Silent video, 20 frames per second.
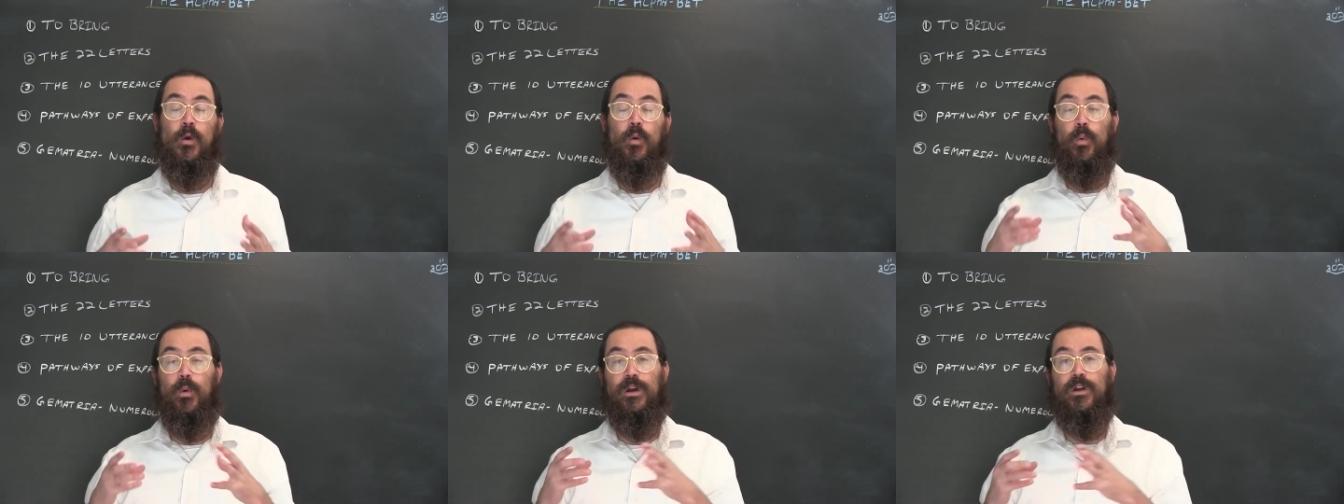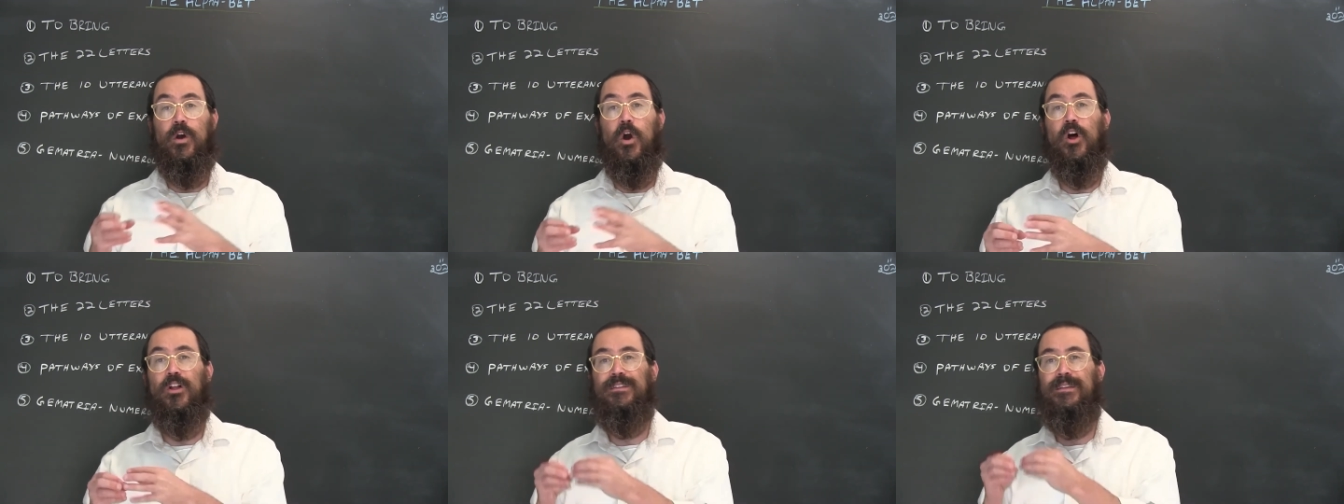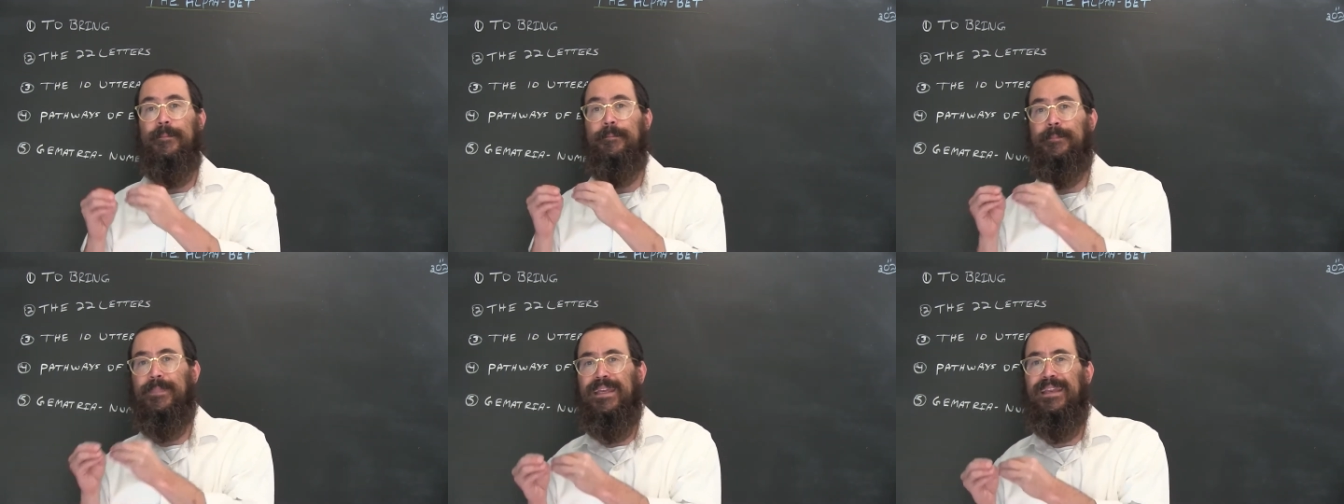We're called
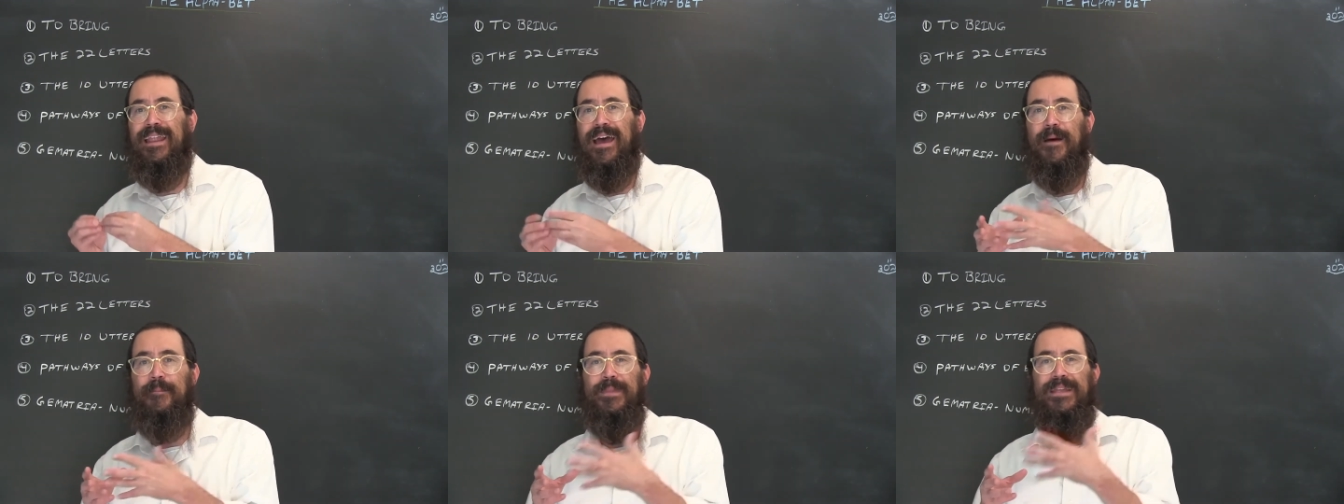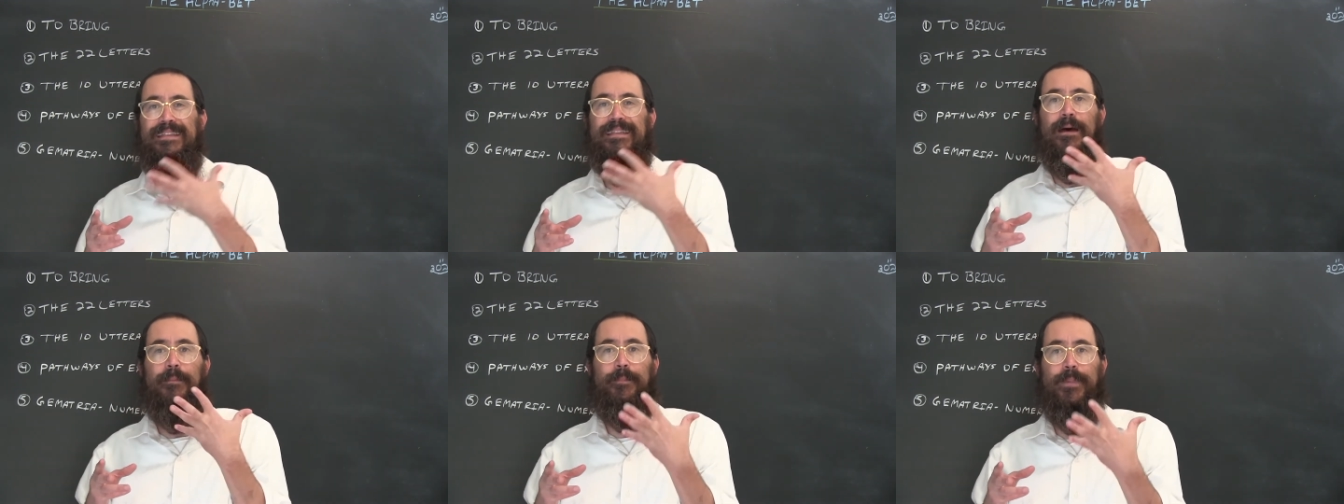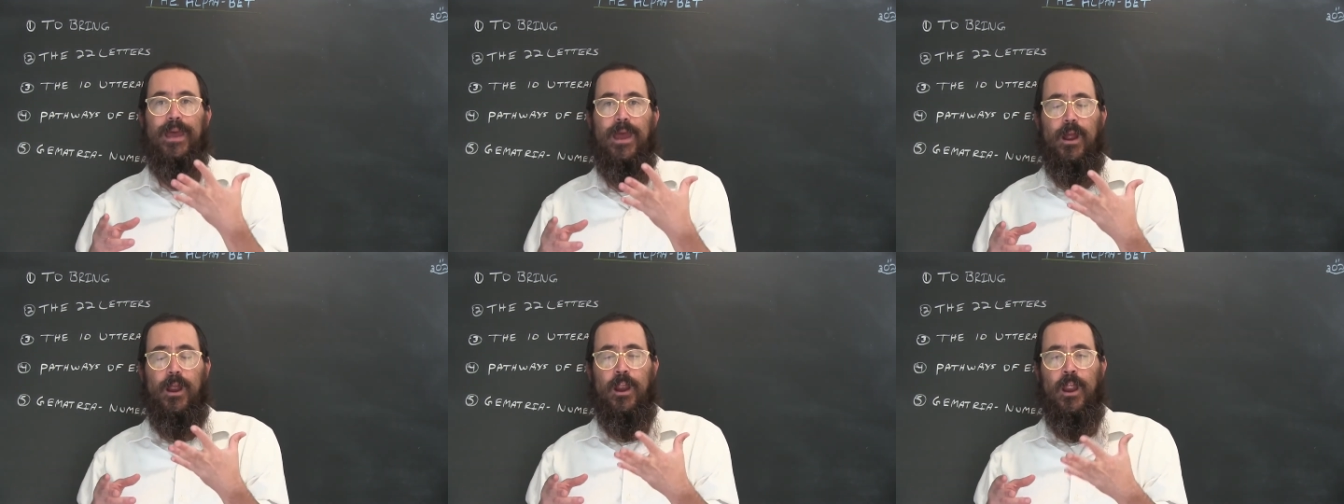the Min
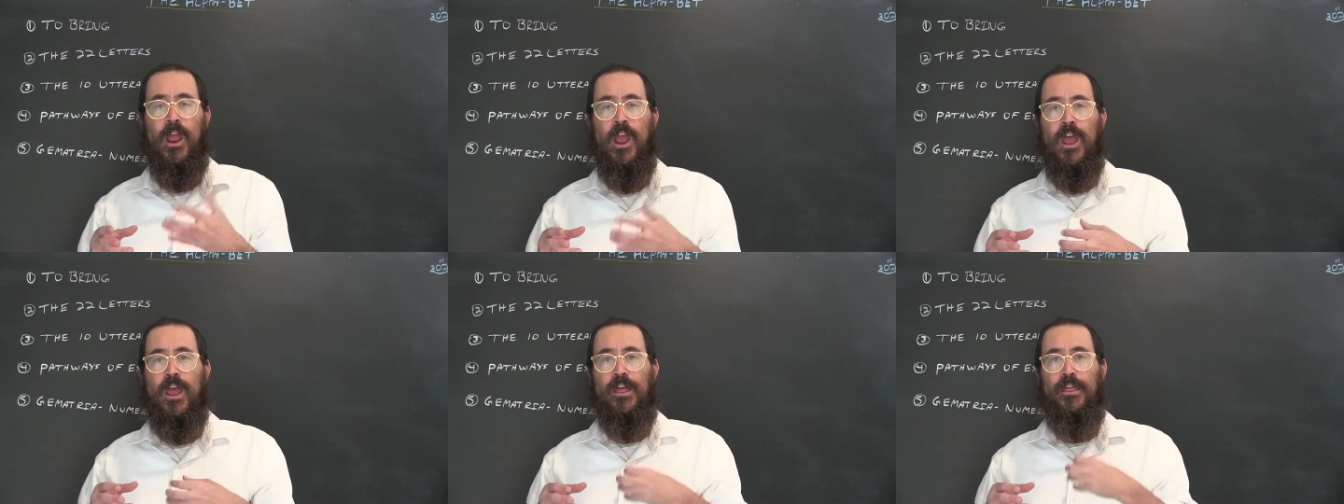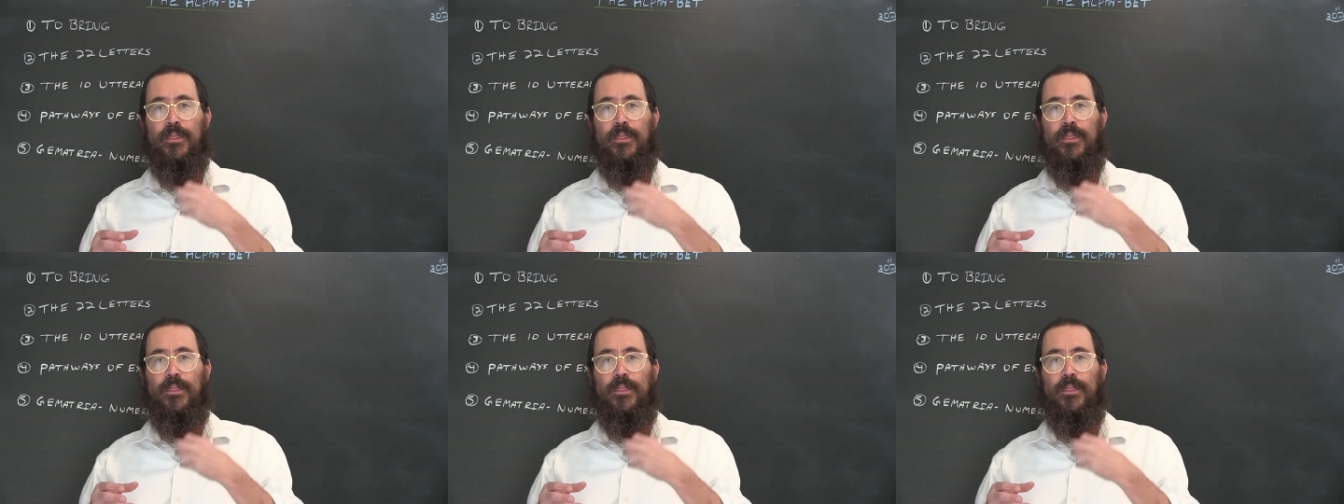HaMedaber,